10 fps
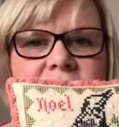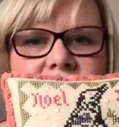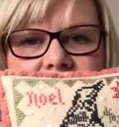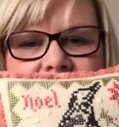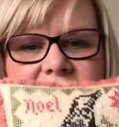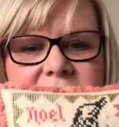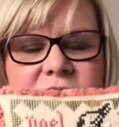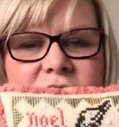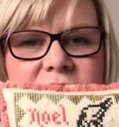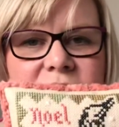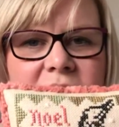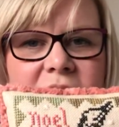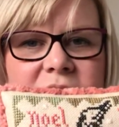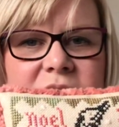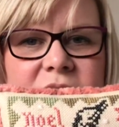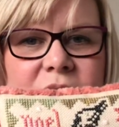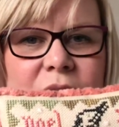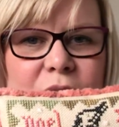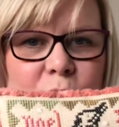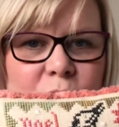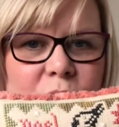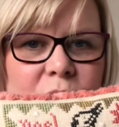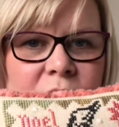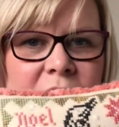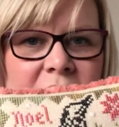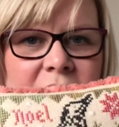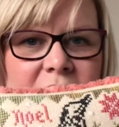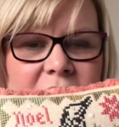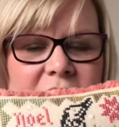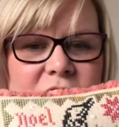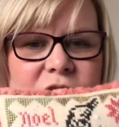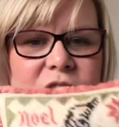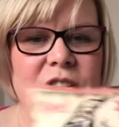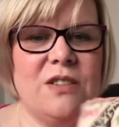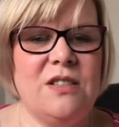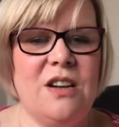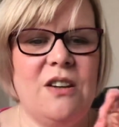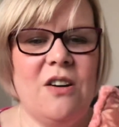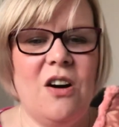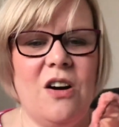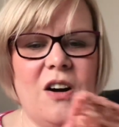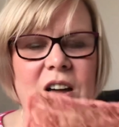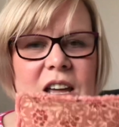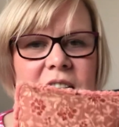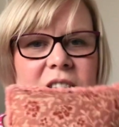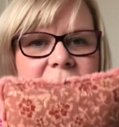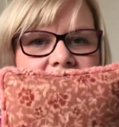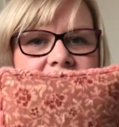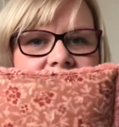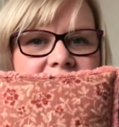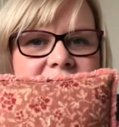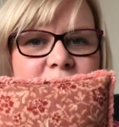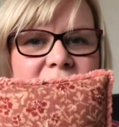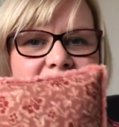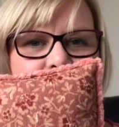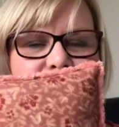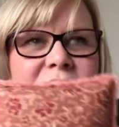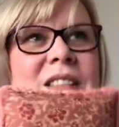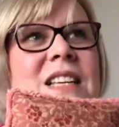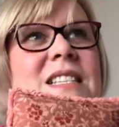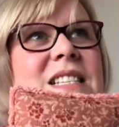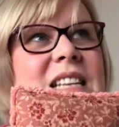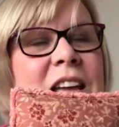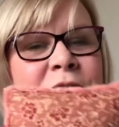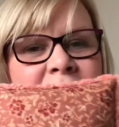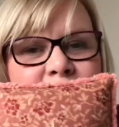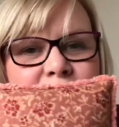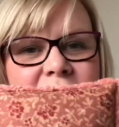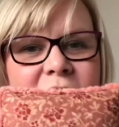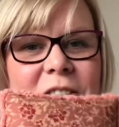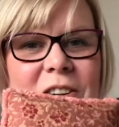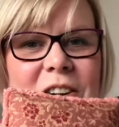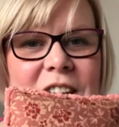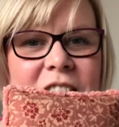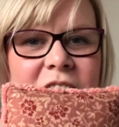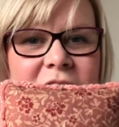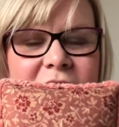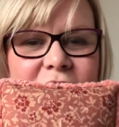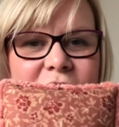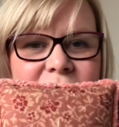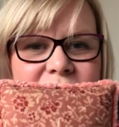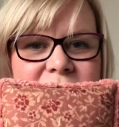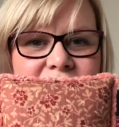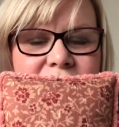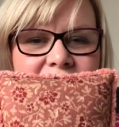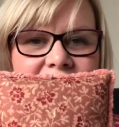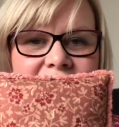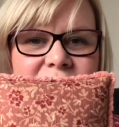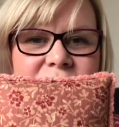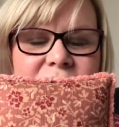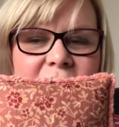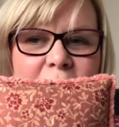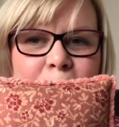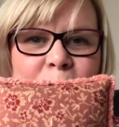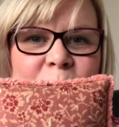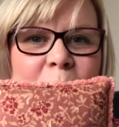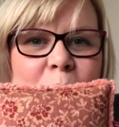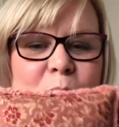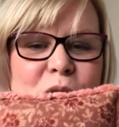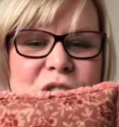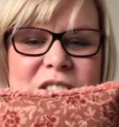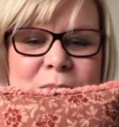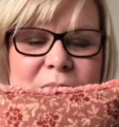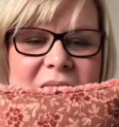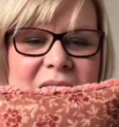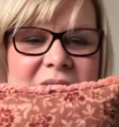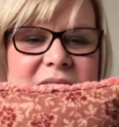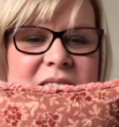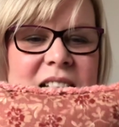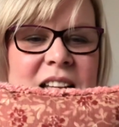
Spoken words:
Cross Stitch 2004 issue. So that's my fabric, and that's the same fabric I used to finish Babushka's Bees